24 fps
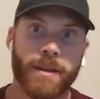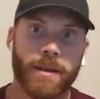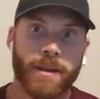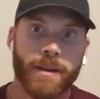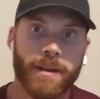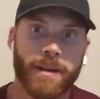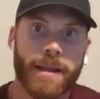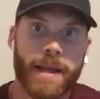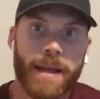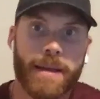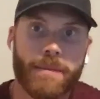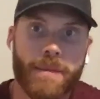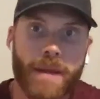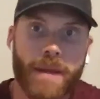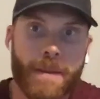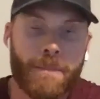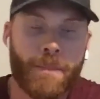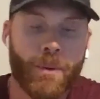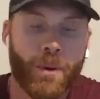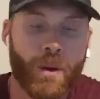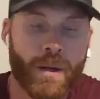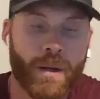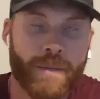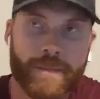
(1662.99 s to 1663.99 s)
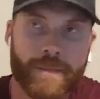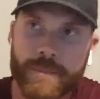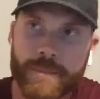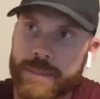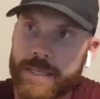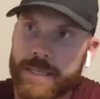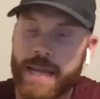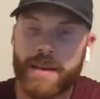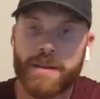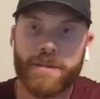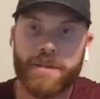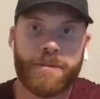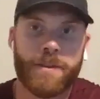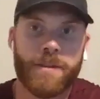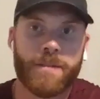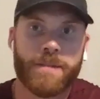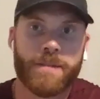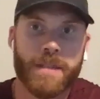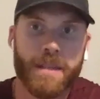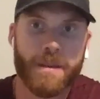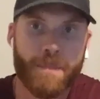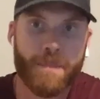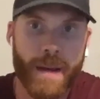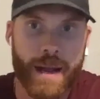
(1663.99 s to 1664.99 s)
they put 10 to
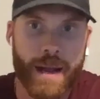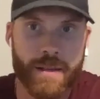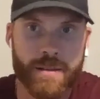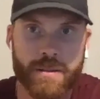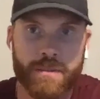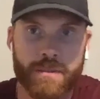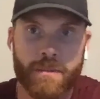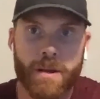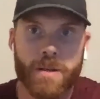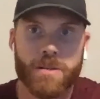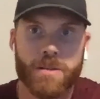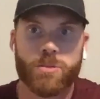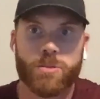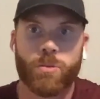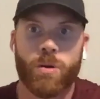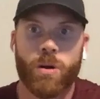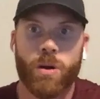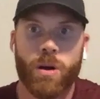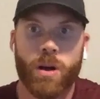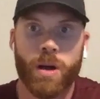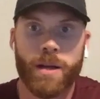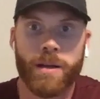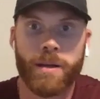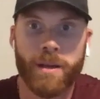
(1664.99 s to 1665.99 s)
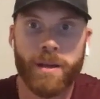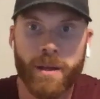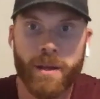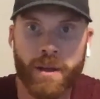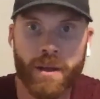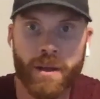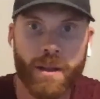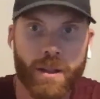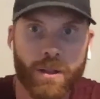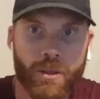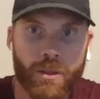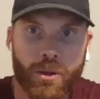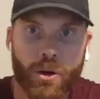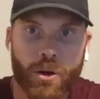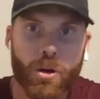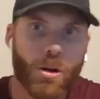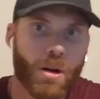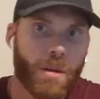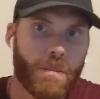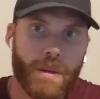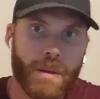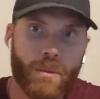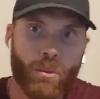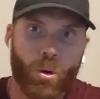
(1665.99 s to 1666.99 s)
15 pounds of muscle on, they're
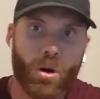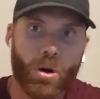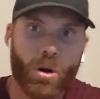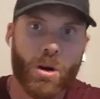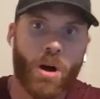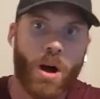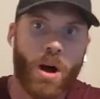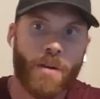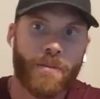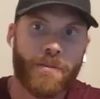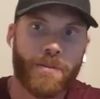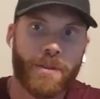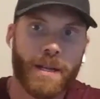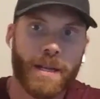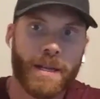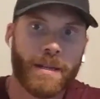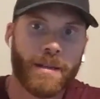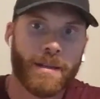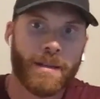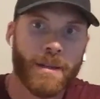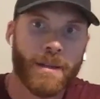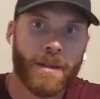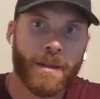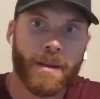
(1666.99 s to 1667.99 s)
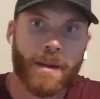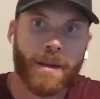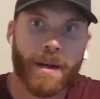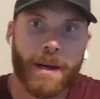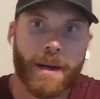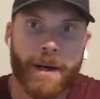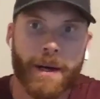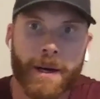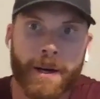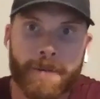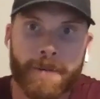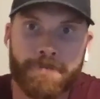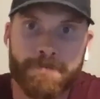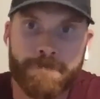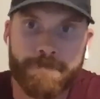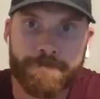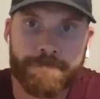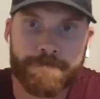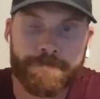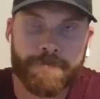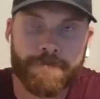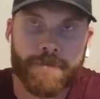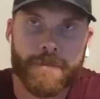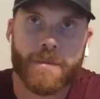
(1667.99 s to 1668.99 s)
going to be more confident,
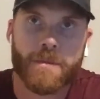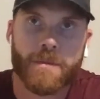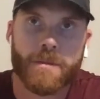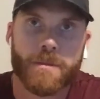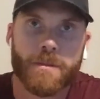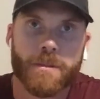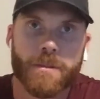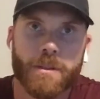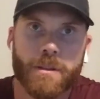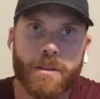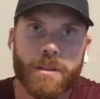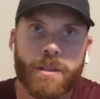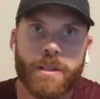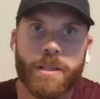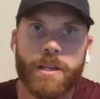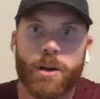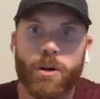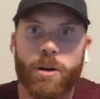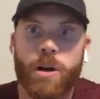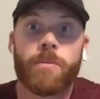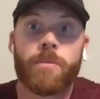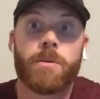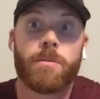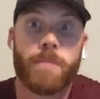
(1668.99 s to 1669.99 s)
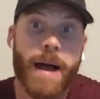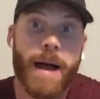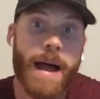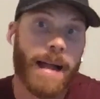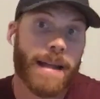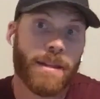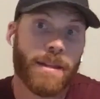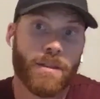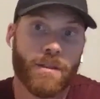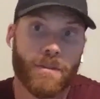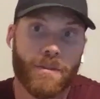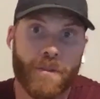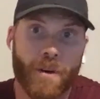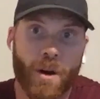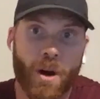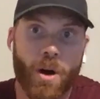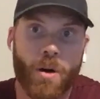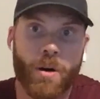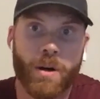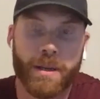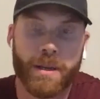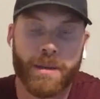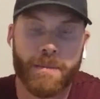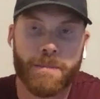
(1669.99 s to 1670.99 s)
you know, coming back in the
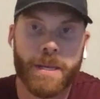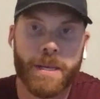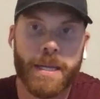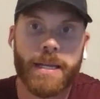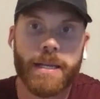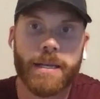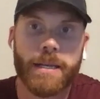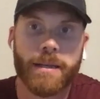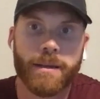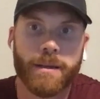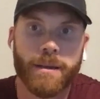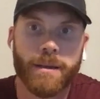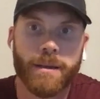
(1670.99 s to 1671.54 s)
fall and competing,